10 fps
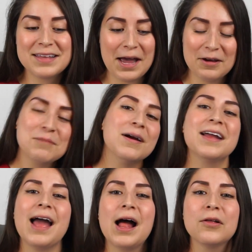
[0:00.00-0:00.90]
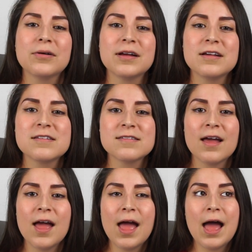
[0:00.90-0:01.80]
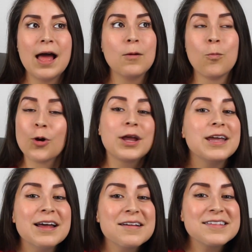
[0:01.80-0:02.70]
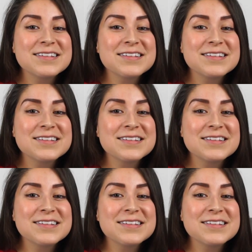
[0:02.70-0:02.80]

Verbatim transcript: counting my calories, working out